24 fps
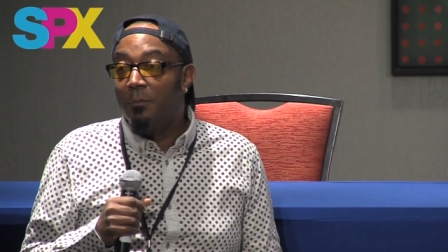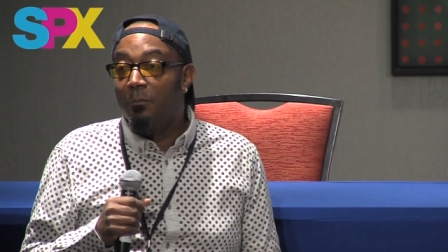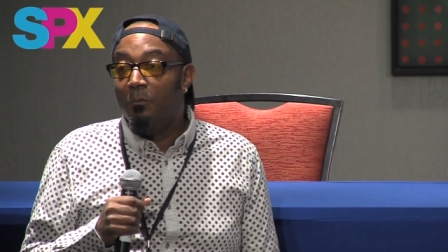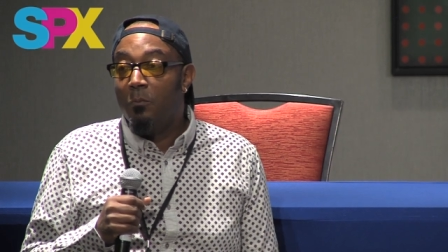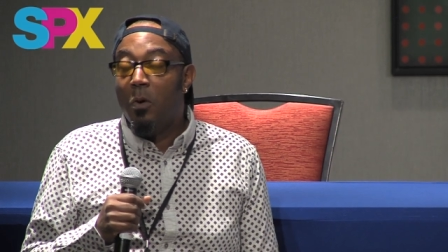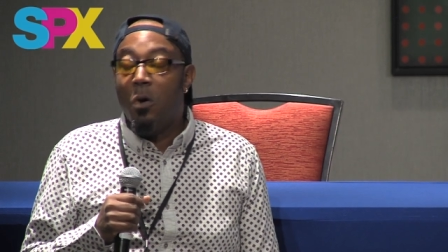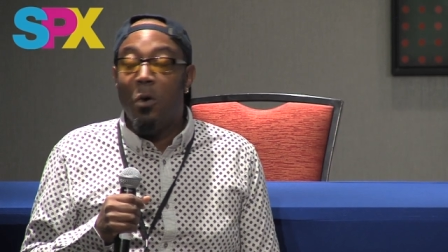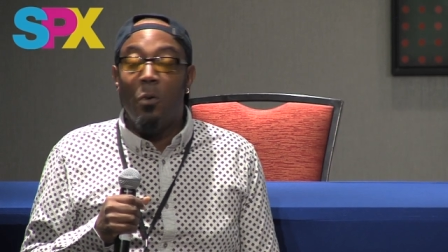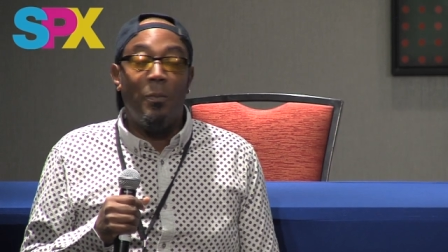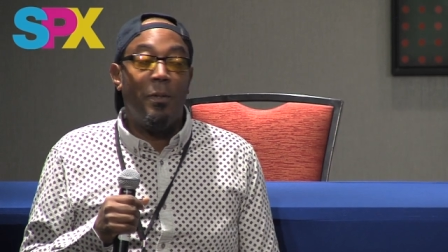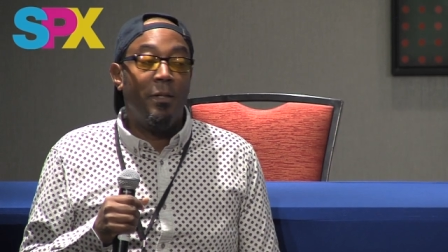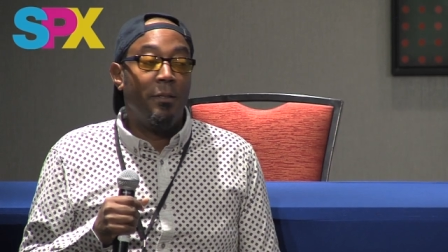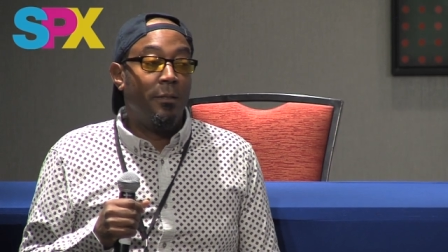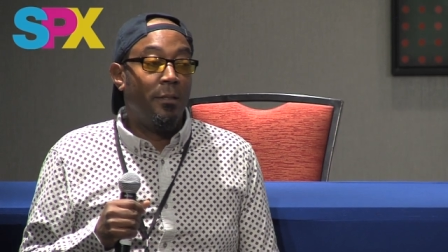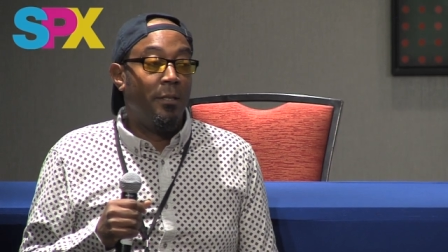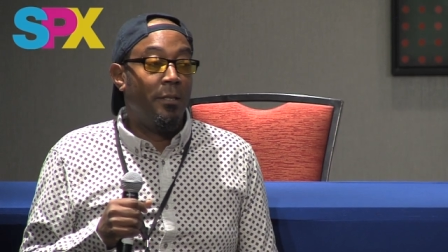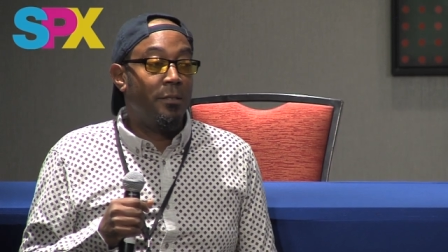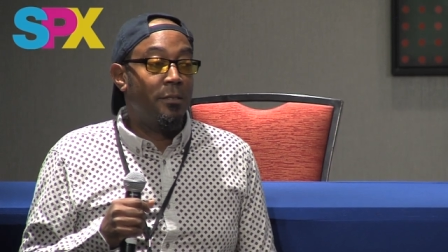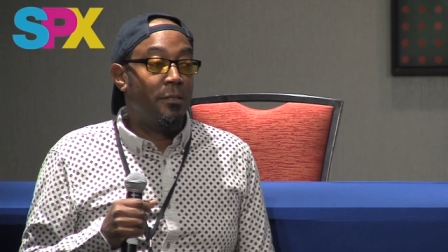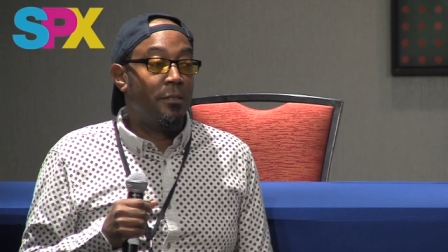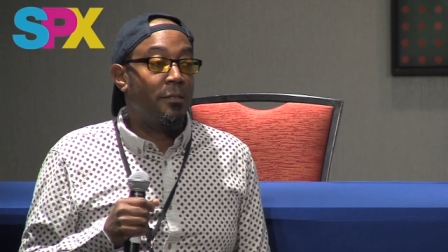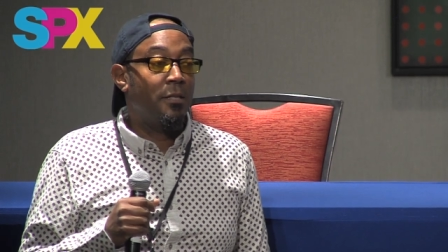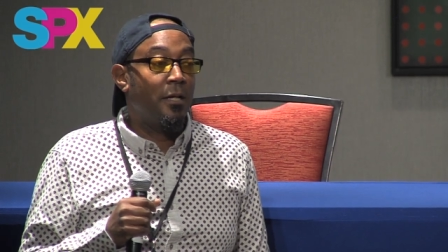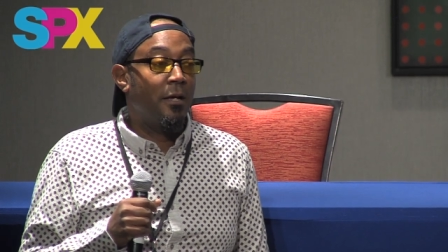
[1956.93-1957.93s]
moment
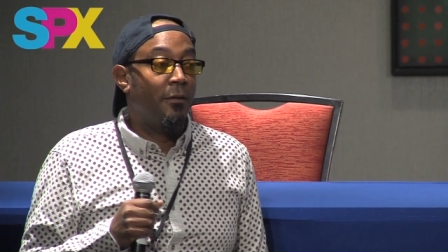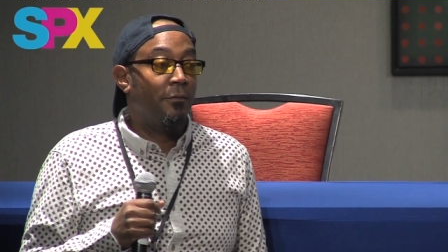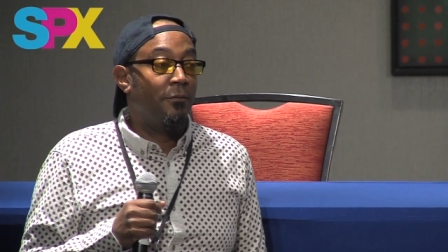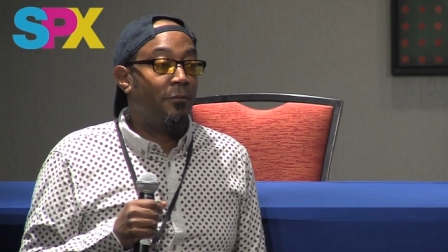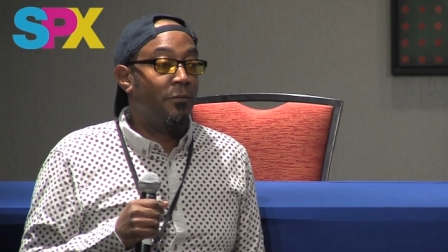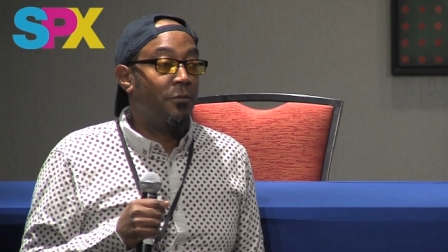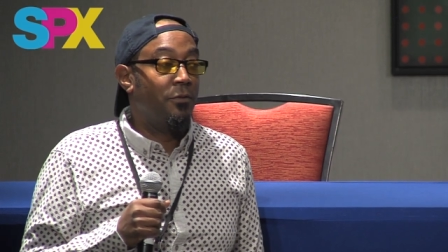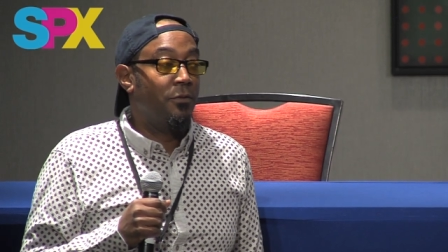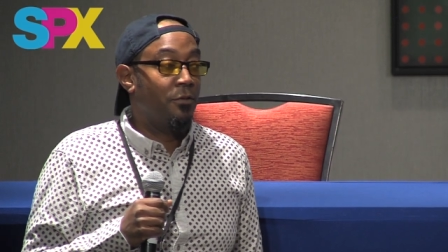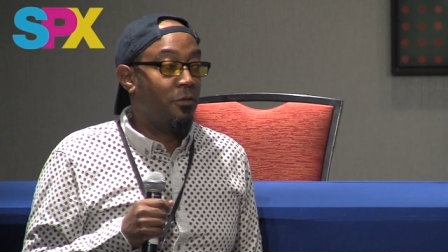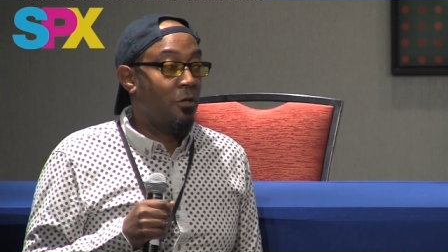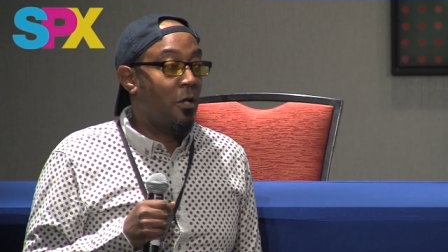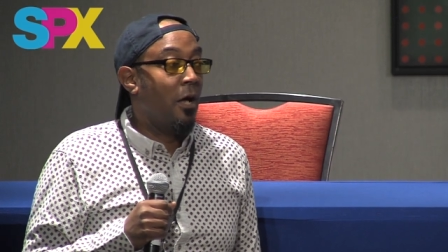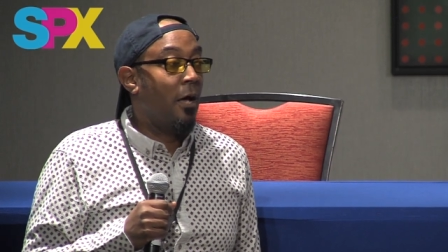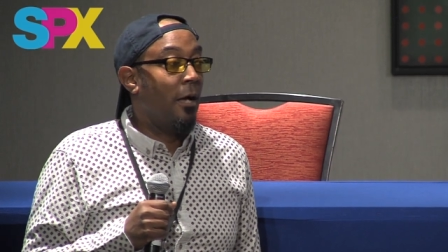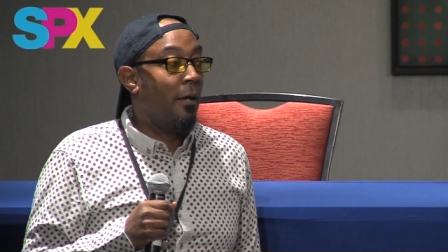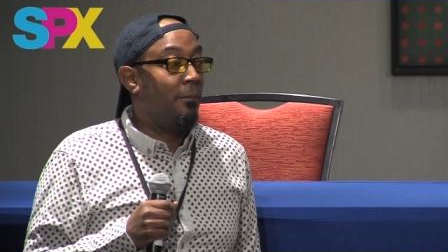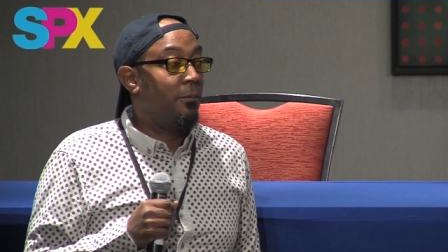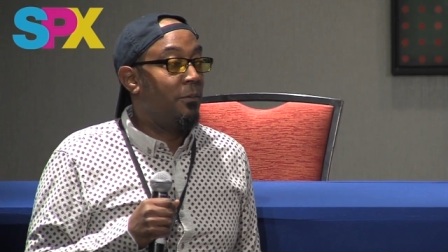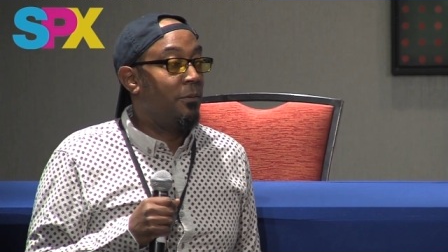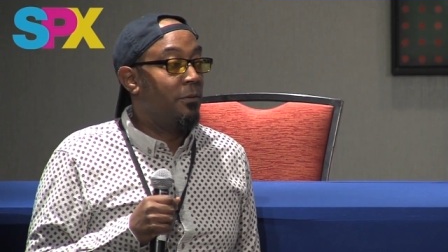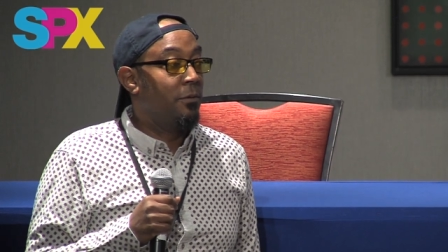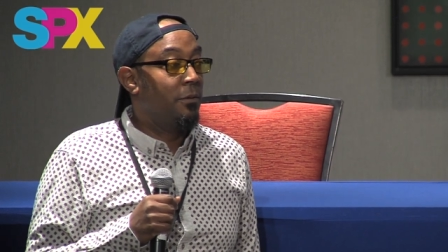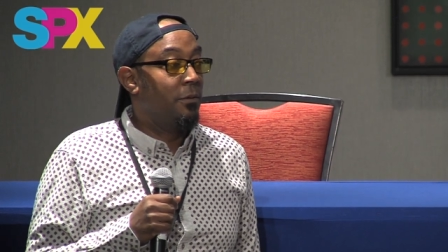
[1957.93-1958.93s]
this stuff
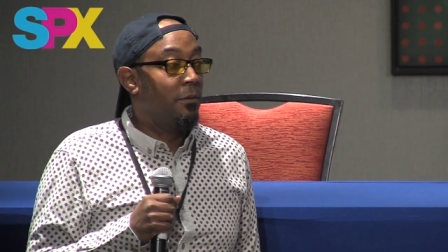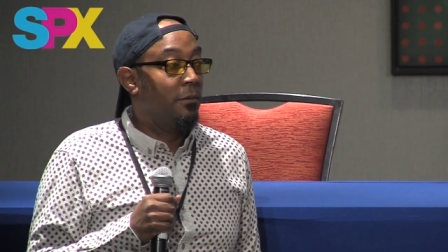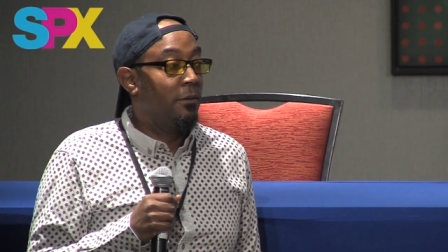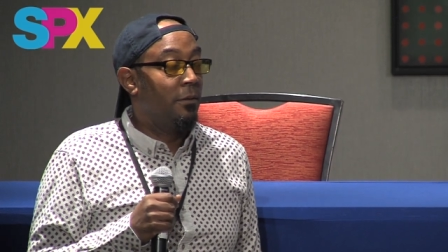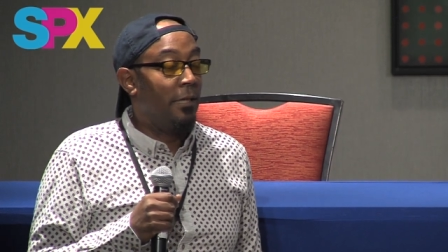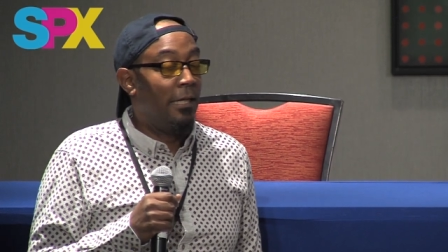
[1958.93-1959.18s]
stops.